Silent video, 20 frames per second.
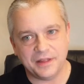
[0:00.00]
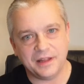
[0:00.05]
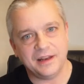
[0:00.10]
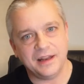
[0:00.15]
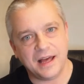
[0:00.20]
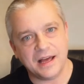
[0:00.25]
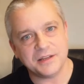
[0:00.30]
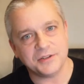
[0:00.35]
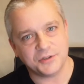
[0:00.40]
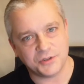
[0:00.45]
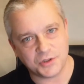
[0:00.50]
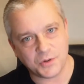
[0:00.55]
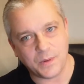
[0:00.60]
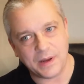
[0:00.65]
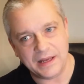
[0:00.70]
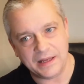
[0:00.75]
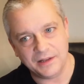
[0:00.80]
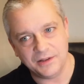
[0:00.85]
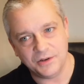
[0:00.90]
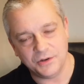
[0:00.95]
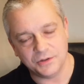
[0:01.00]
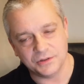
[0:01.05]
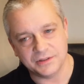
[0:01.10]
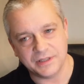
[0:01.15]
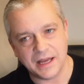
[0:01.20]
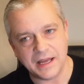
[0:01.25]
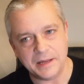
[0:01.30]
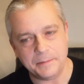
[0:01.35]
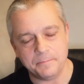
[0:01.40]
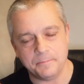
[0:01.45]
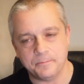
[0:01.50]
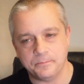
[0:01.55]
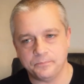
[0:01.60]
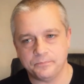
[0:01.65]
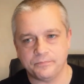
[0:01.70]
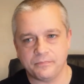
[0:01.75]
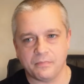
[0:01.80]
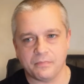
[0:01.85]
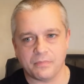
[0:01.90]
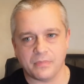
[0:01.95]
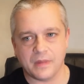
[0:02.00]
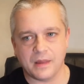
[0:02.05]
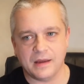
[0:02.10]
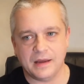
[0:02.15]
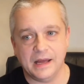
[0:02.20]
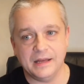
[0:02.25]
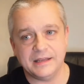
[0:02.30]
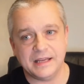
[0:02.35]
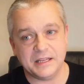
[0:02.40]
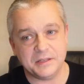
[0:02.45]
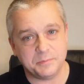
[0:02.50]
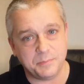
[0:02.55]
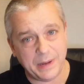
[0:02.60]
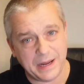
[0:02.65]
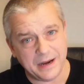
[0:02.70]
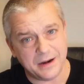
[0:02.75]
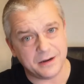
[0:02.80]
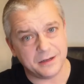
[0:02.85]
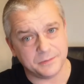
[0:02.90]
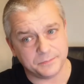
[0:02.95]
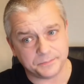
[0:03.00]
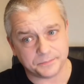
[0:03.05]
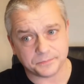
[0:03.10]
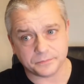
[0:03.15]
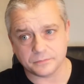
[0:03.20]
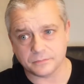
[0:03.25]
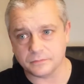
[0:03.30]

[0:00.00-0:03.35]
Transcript: that lasts quite a long time and gets better.